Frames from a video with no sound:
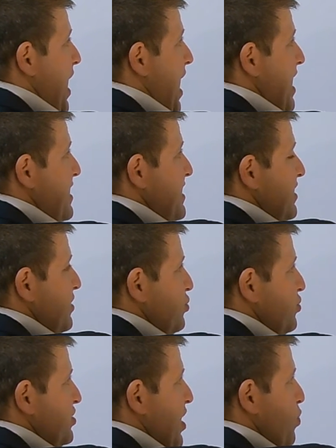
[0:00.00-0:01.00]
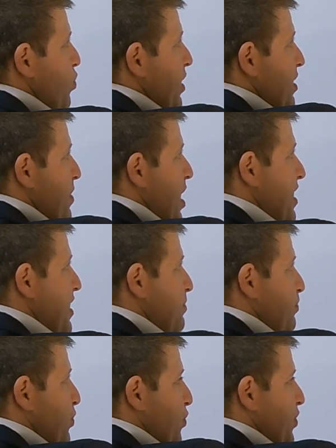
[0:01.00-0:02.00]
I needed to say, what am I an
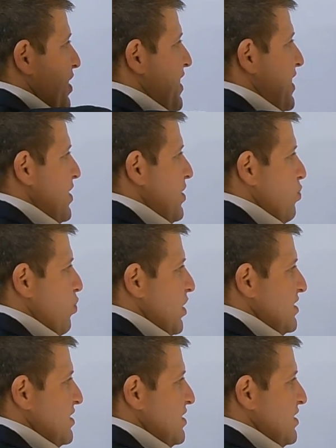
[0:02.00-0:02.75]
employee?